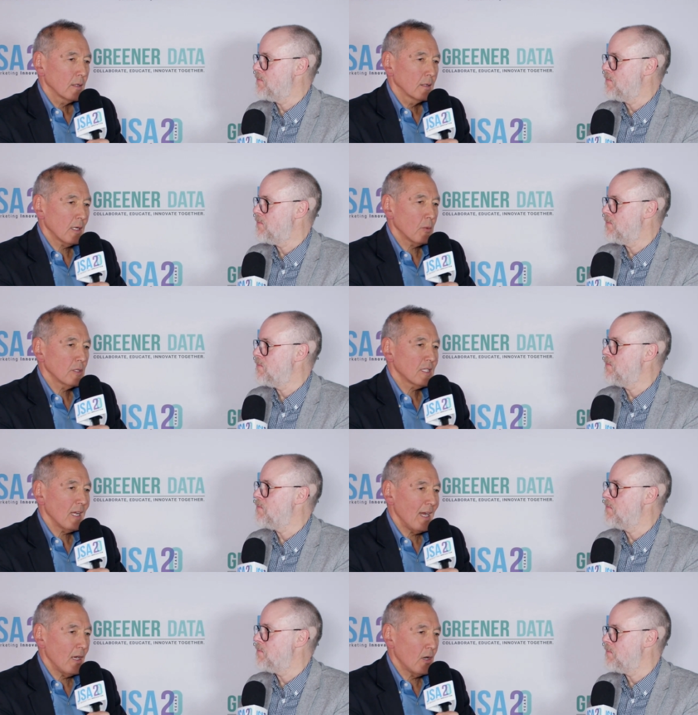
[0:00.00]
Speaker 1: liquid
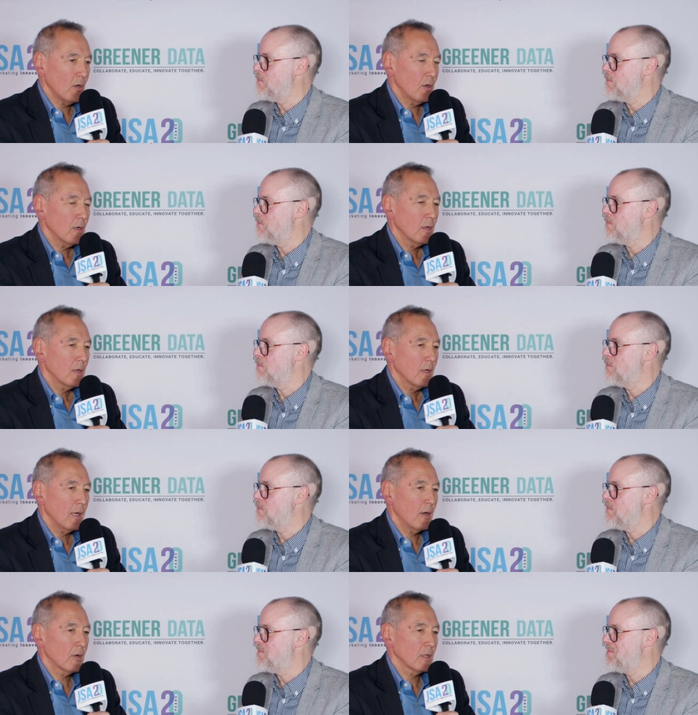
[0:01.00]
to air,
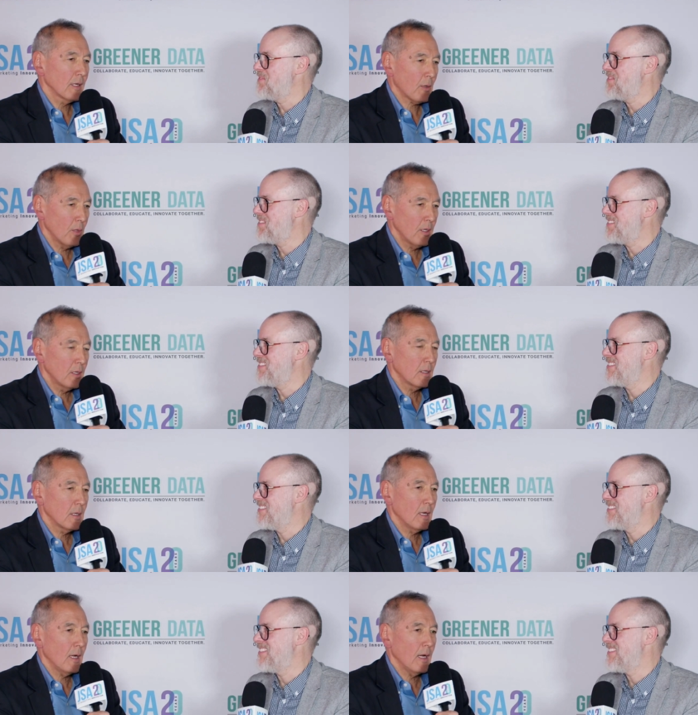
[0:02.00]
air to liquid.
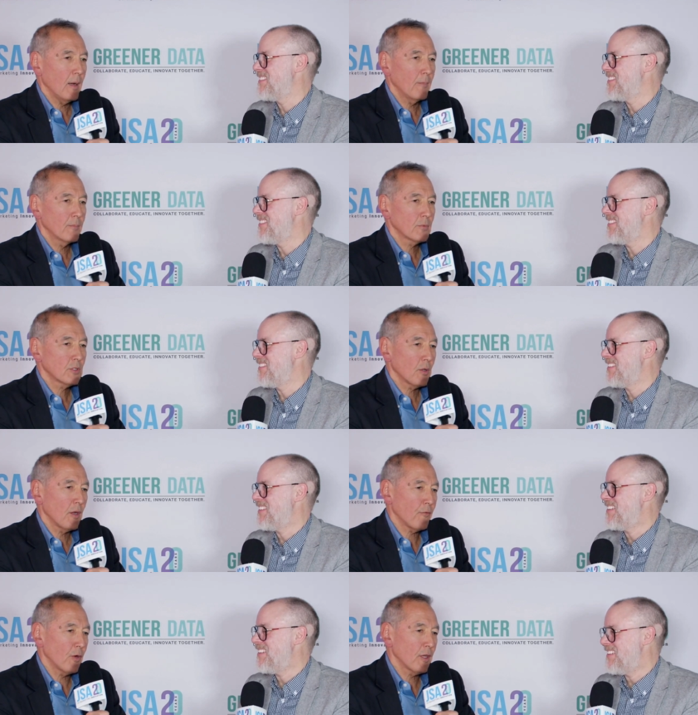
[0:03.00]
Um, so
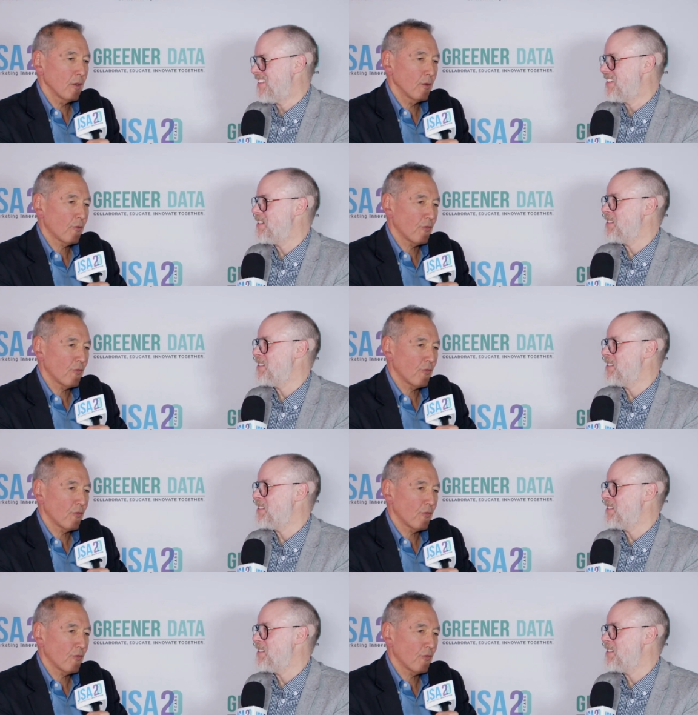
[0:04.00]
therefore, you can use